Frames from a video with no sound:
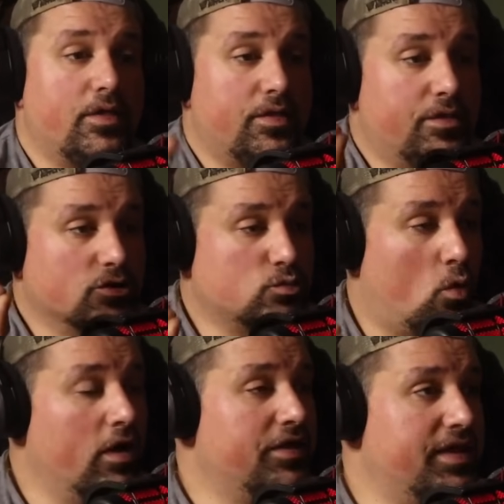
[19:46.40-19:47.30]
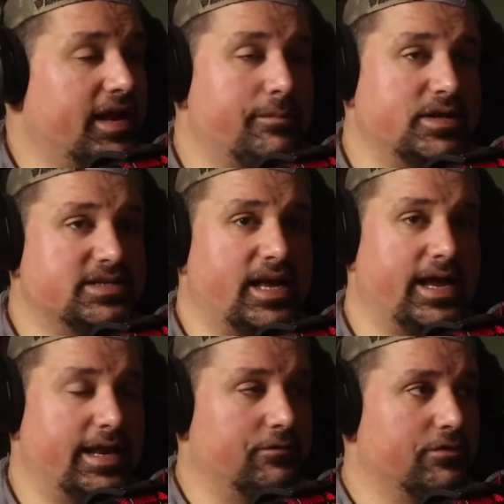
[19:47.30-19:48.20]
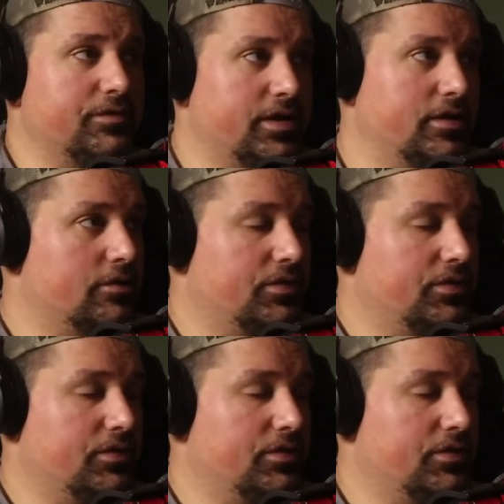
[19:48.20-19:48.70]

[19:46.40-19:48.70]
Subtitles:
There's one thing I've been saying in every video.